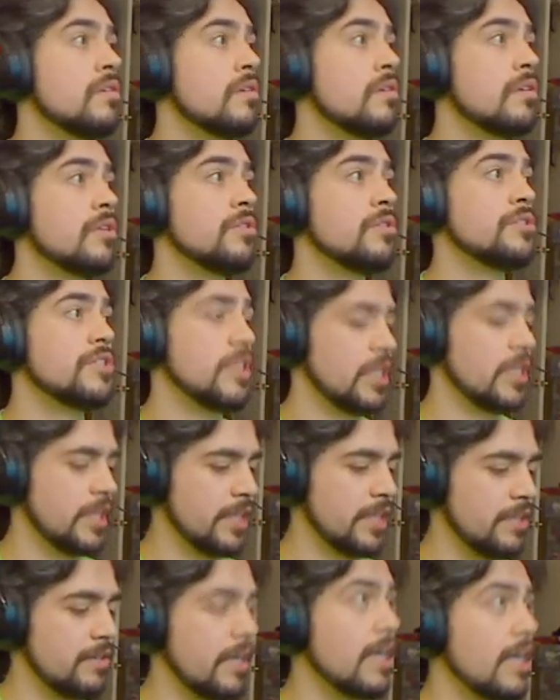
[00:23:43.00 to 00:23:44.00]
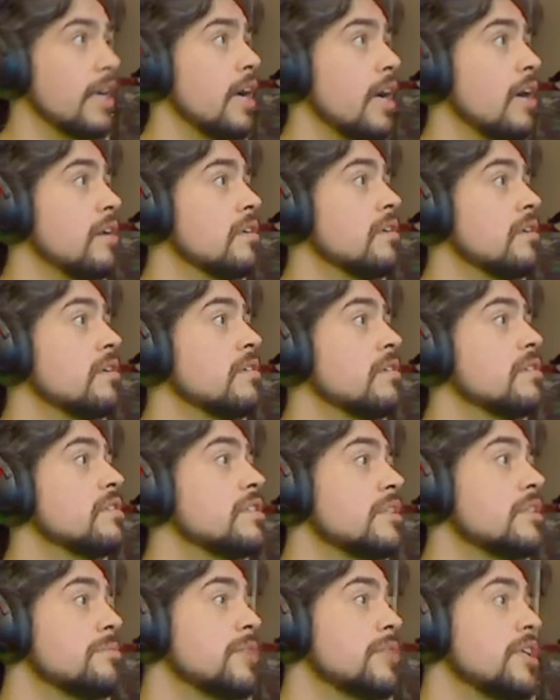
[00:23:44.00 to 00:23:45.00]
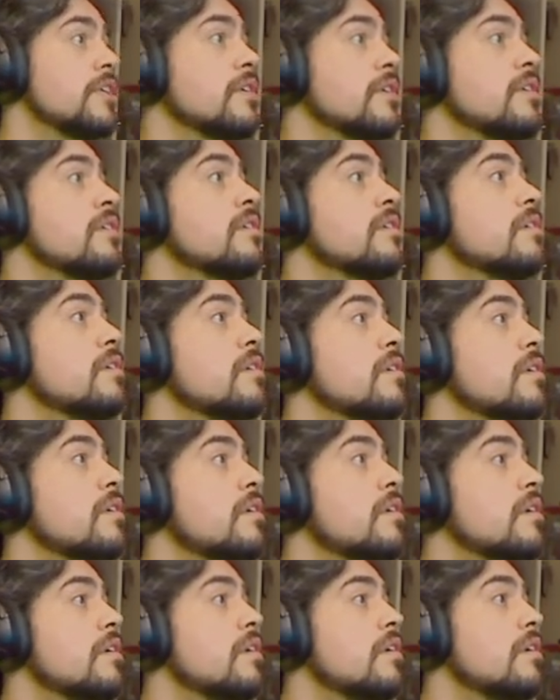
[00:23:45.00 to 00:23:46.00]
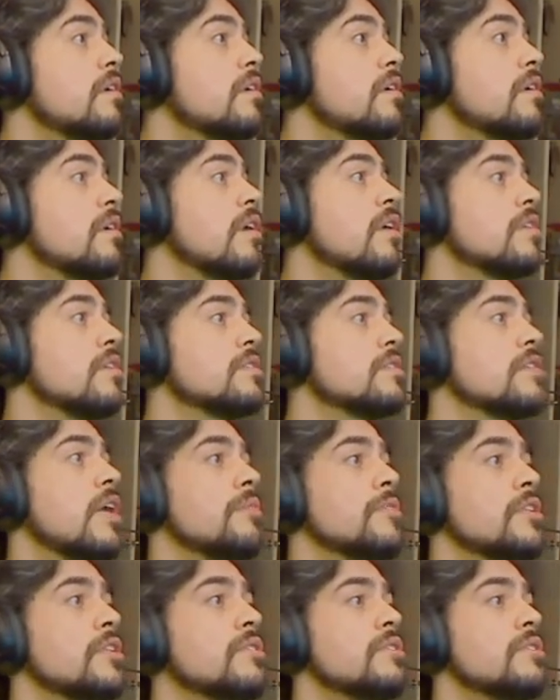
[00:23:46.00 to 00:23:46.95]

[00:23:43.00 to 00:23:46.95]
Who's the lead right now? Is it me? No, it's not me.